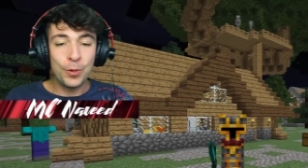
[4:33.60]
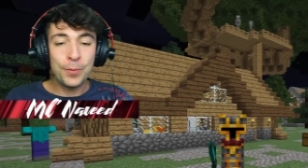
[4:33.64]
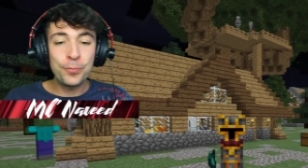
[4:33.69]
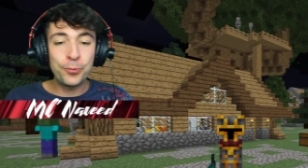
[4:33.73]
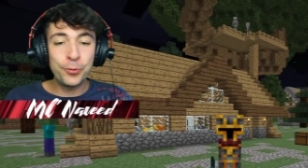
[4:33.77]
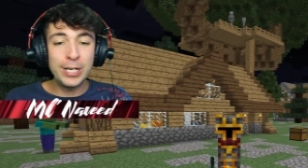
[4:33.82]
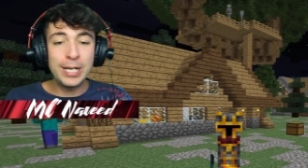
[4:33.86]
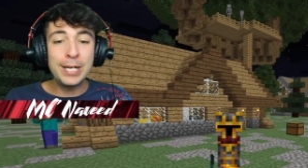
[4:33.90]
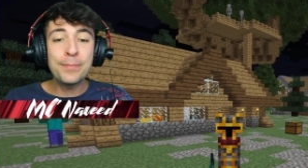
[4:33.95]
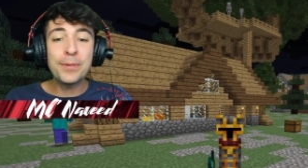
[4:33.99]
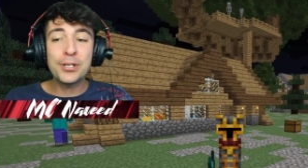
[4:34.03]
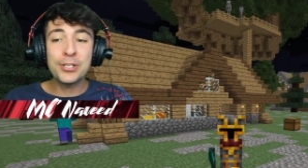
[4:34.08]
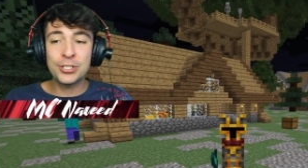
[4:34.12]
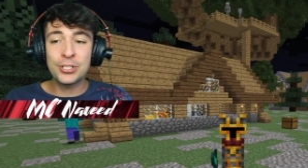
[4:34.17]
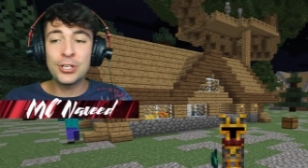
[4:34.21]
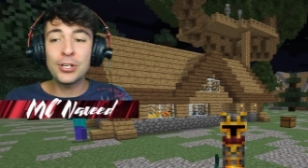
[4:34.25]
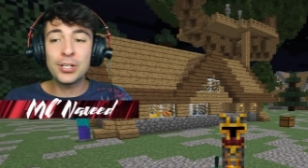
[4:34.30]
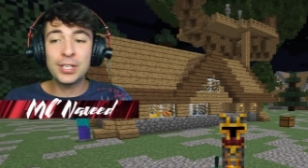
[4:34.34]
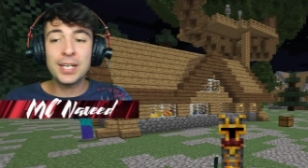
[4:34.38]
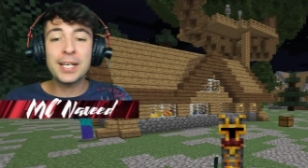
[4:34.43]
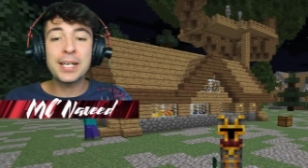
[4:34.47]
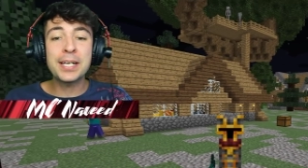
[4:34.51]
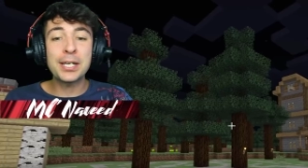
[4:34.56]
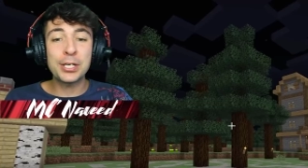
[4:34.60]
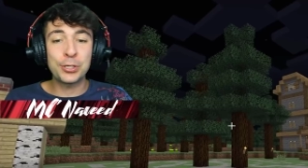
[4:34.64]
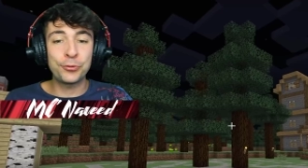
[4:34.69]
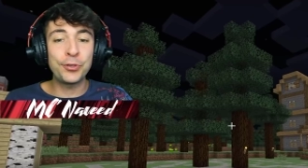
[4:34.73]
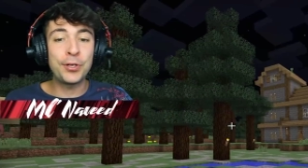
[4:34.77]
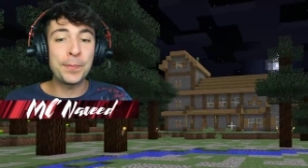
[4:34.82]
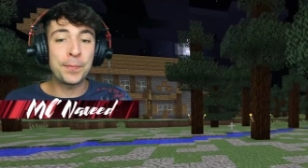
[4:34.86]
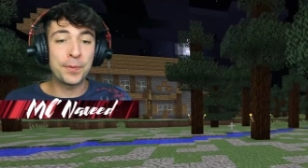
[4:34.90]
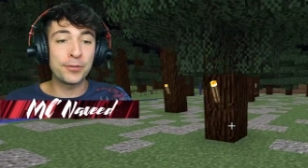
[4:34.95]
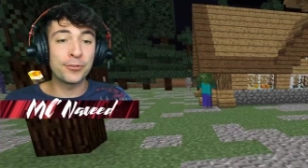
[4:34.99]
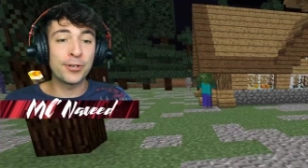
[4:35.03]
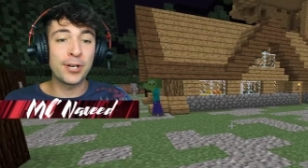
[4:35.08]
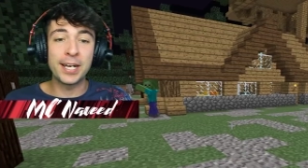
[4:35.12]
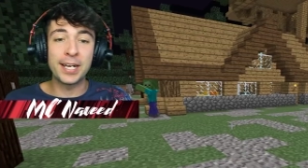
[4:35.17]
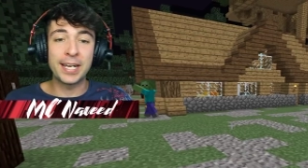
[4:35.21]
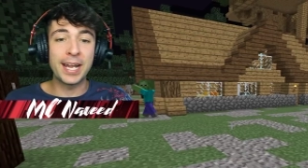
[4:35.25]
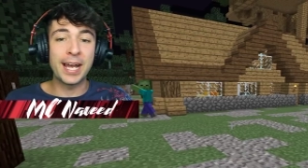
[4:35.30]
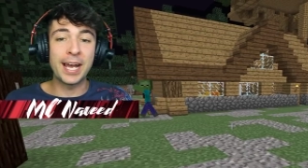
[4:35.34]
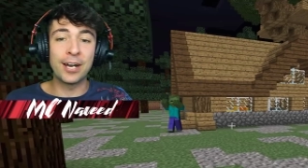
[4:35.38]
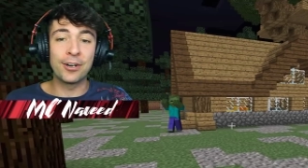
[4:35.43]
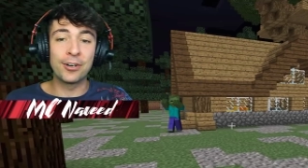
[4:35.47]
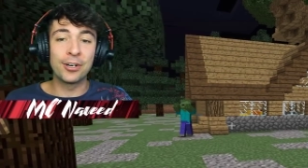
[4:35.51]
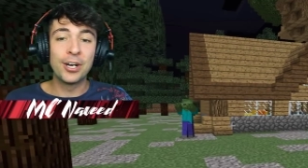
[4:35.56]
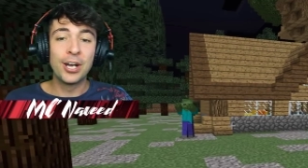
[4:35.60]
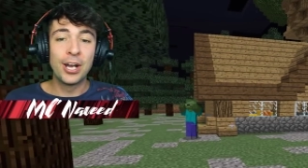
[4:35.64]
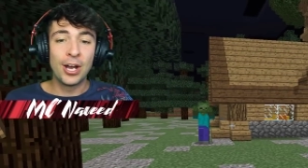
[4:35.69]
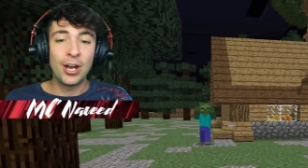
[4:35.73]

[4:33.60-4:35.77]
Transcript: pretty much look like a creeper right now.